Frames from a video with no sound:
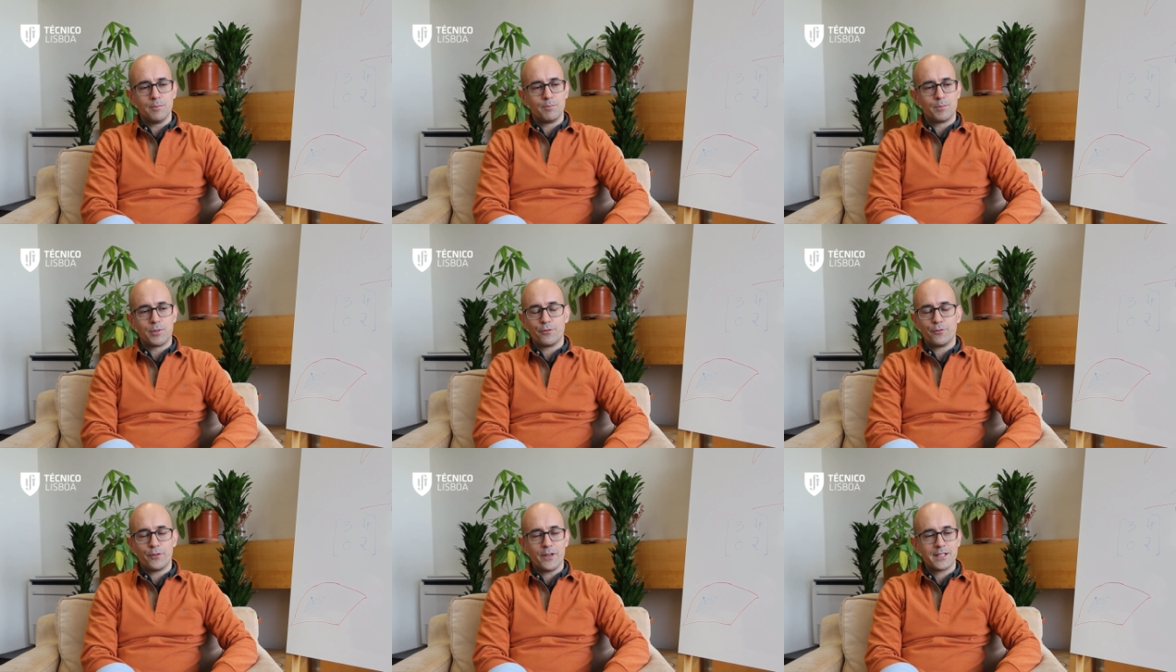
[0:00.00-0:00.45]

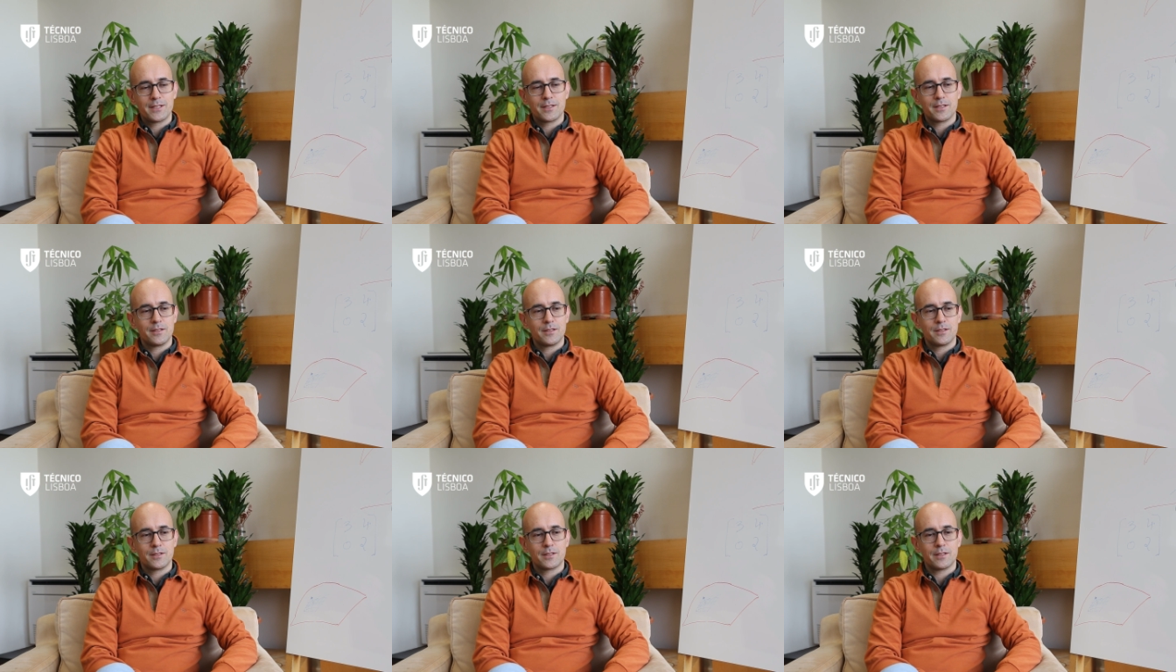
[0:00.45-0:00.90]

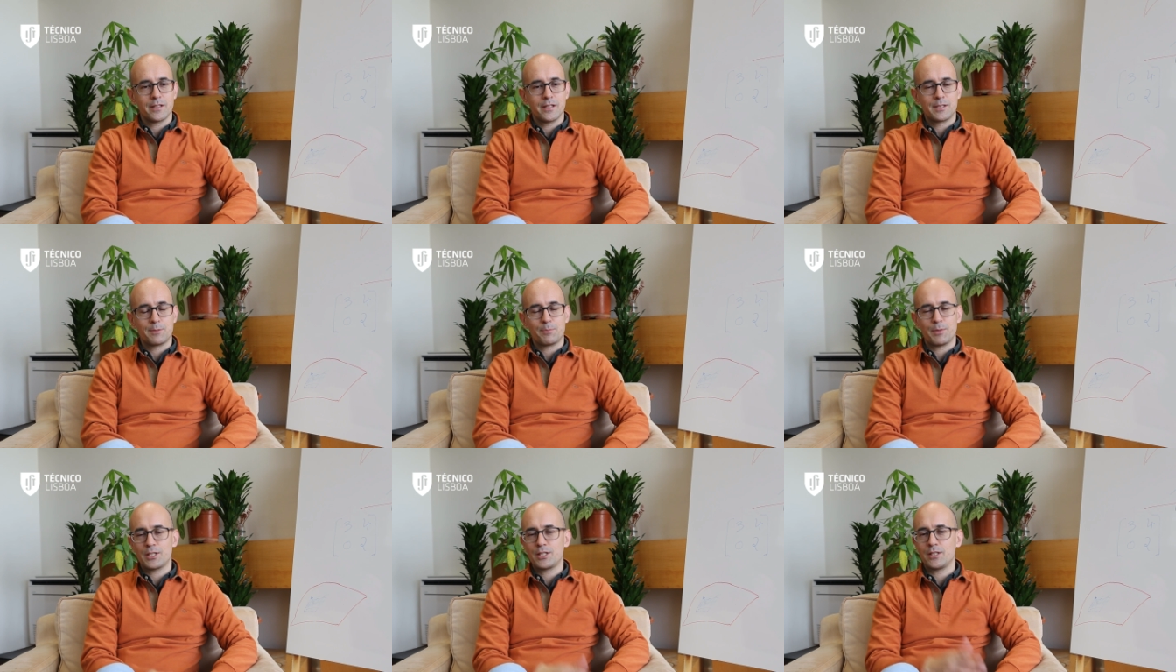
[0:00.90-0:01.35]
professors
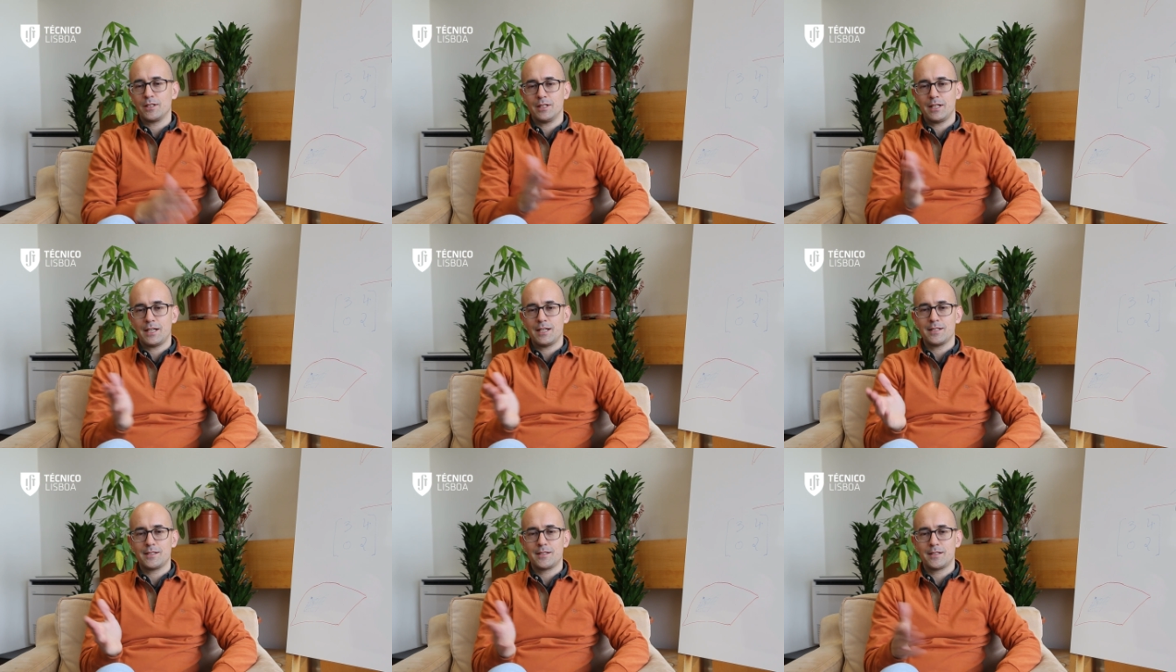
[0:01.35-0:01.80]

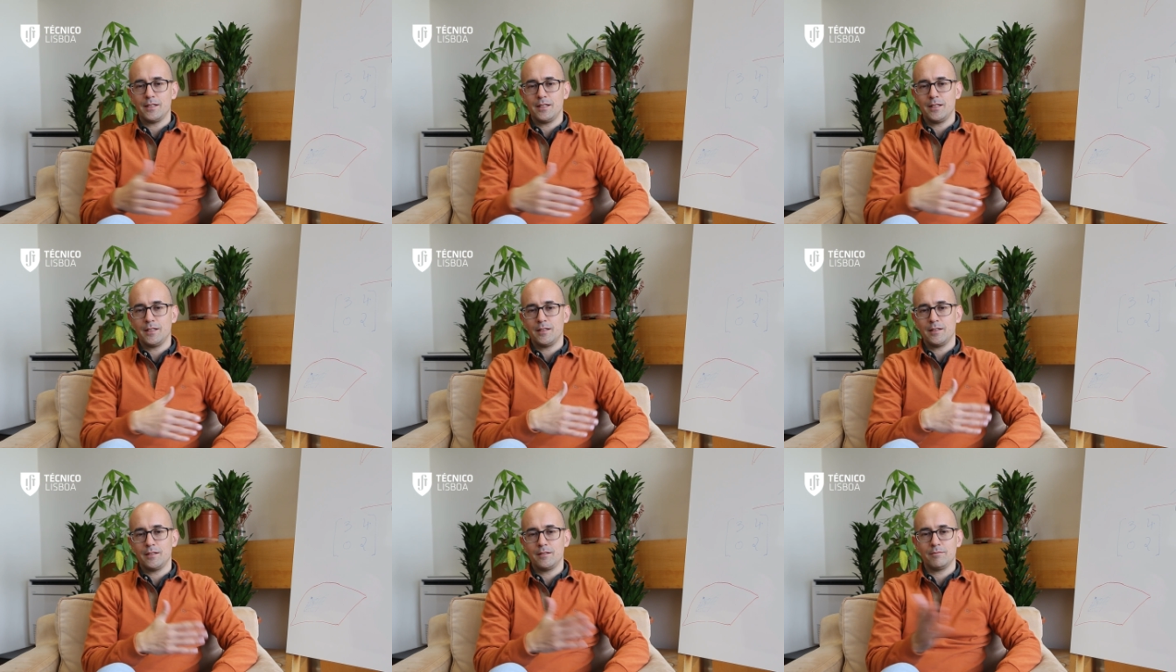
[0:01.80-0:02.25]
specialized
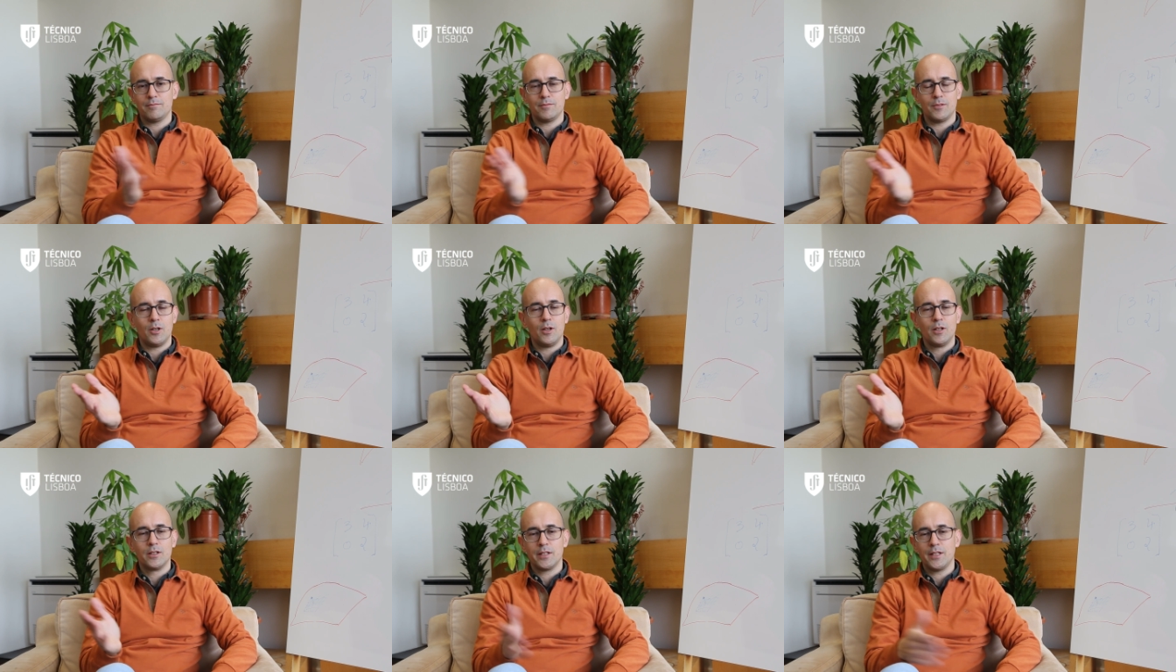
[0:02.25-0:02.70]

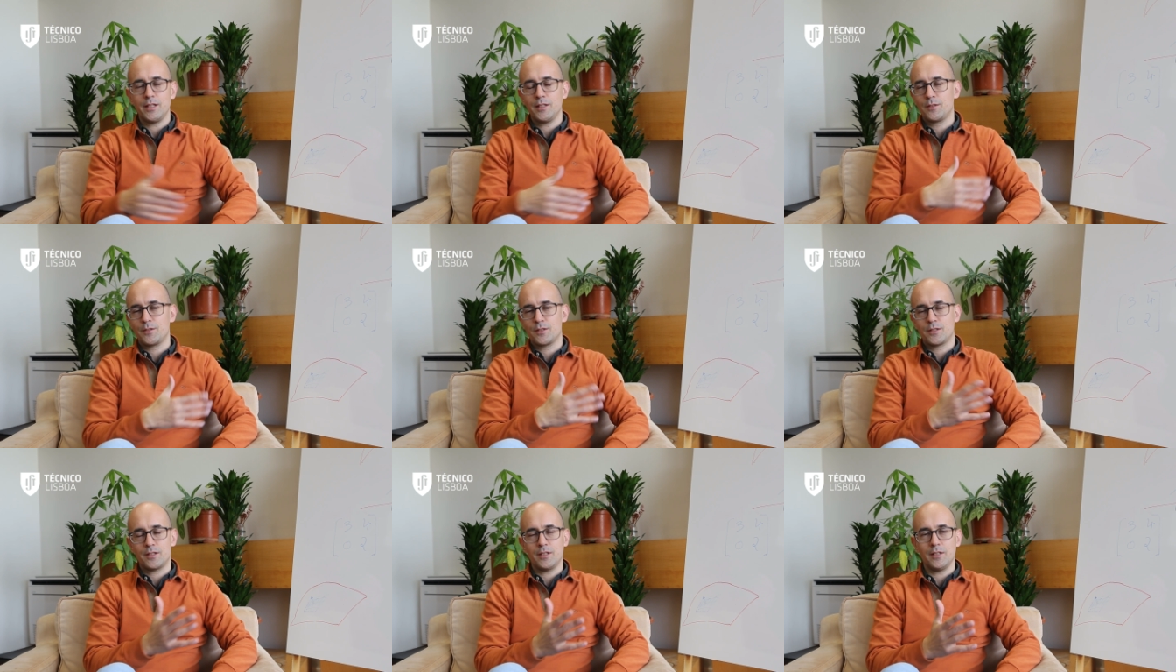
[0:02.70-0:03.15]
in all the
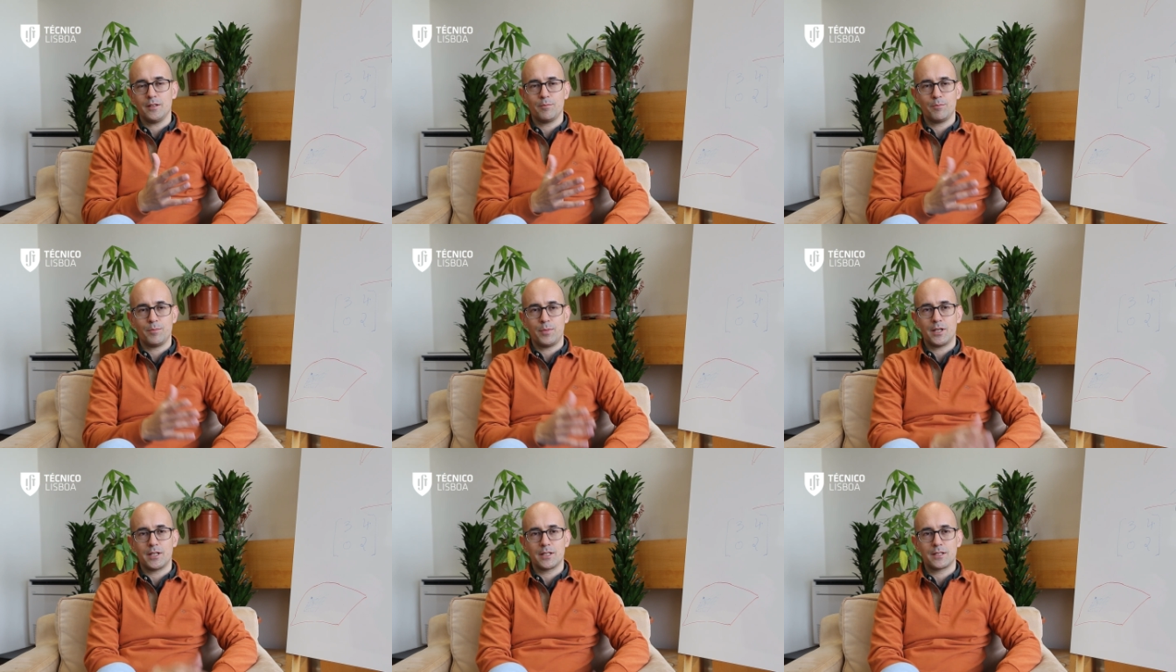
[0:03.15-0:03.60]
interesting
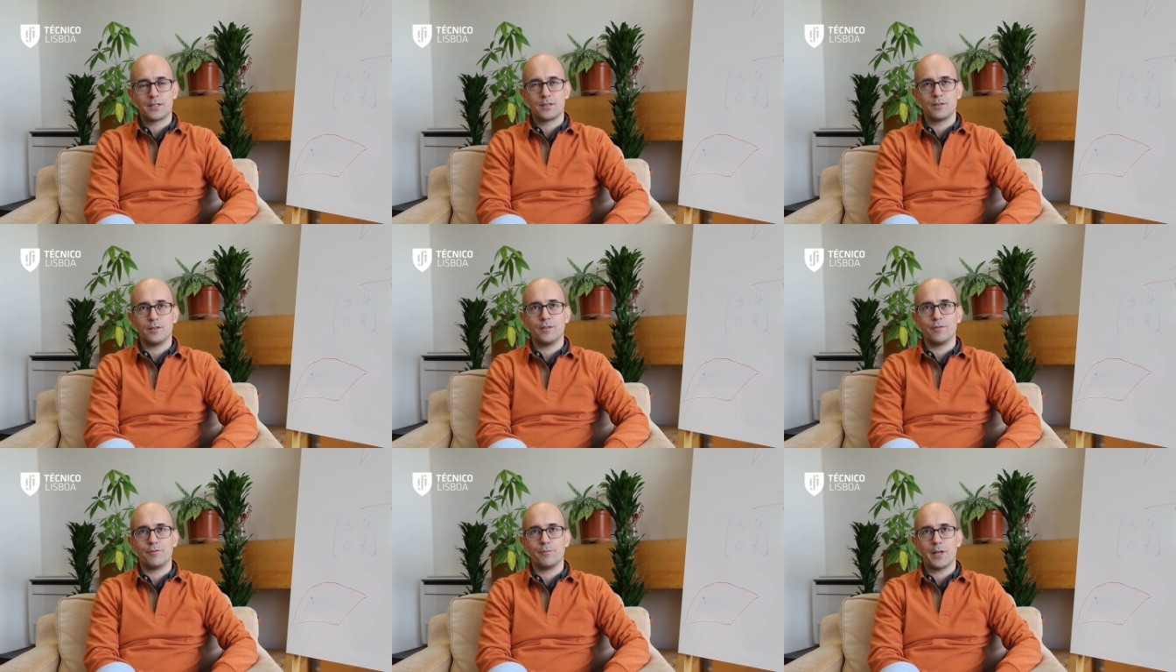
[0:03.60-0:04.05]

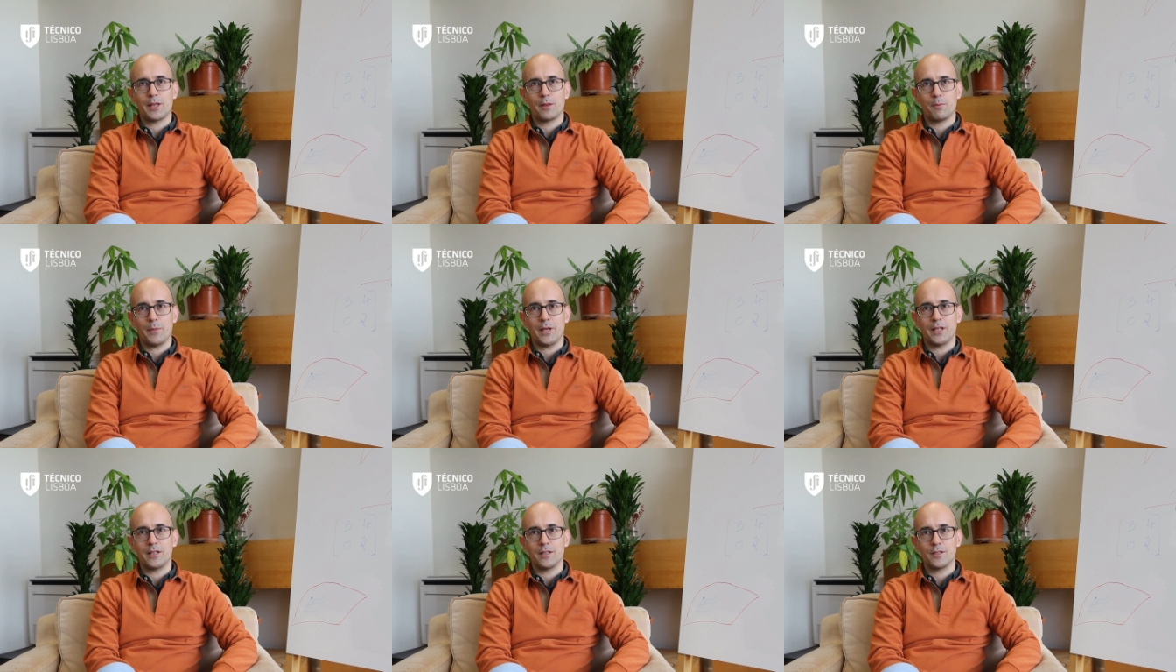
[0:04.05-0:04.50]
parts of
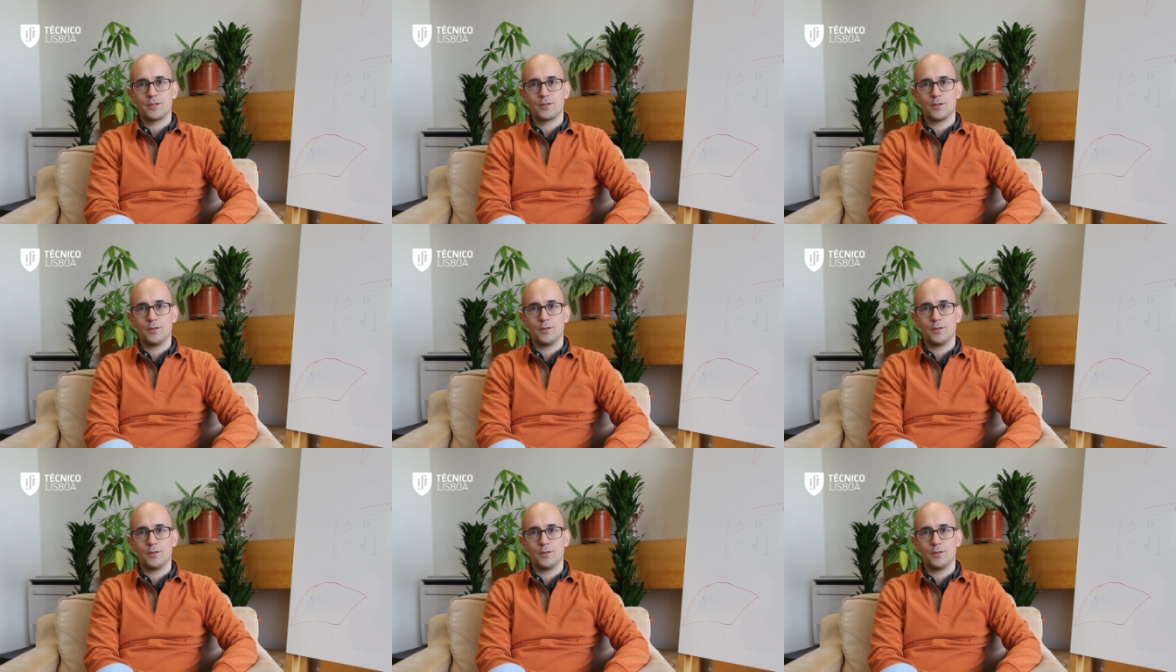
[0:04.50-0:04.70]
mathematics.